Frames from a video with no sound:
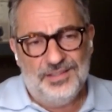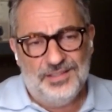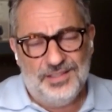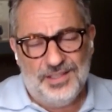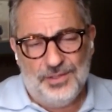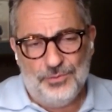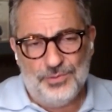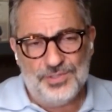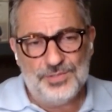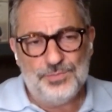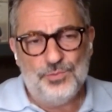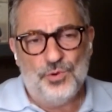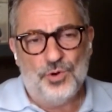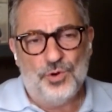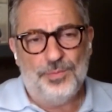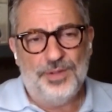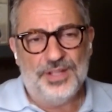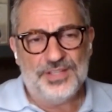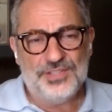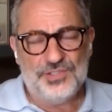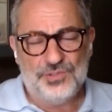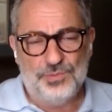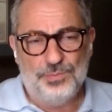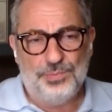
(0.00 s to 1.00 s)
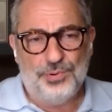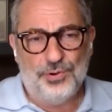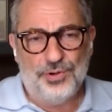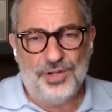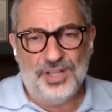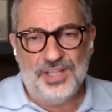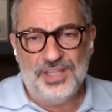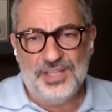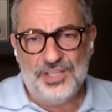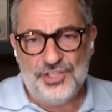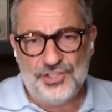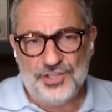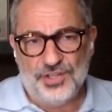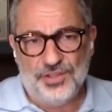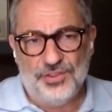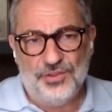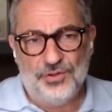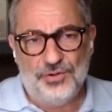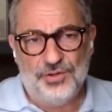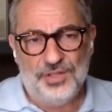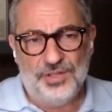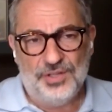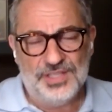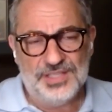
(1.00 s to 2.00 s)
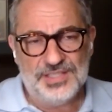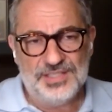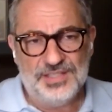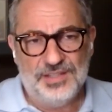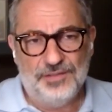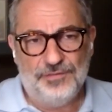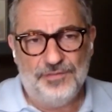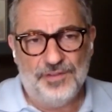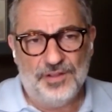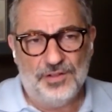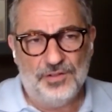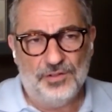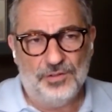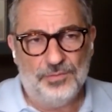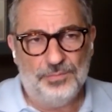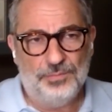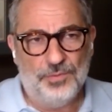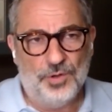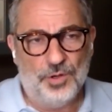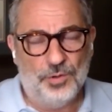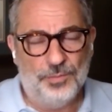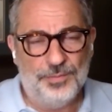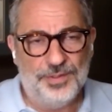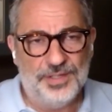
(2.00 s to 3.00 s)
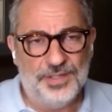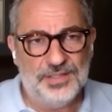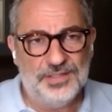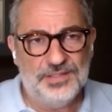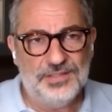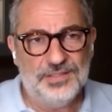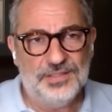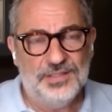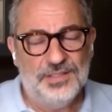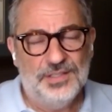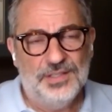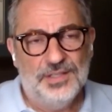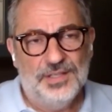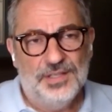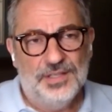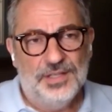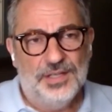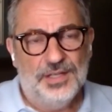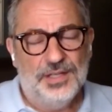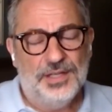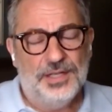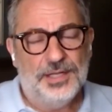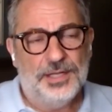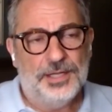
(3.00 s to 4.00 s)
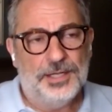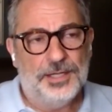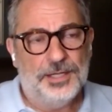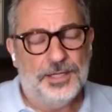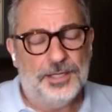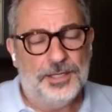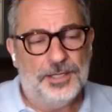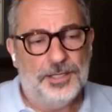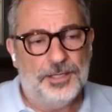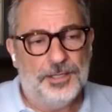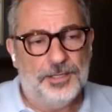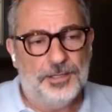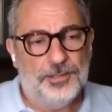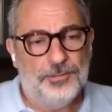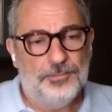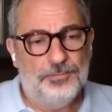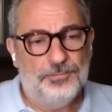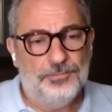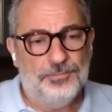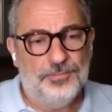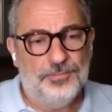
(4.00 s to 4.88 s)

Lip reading: it was more about supporting each other in this difficult moment. A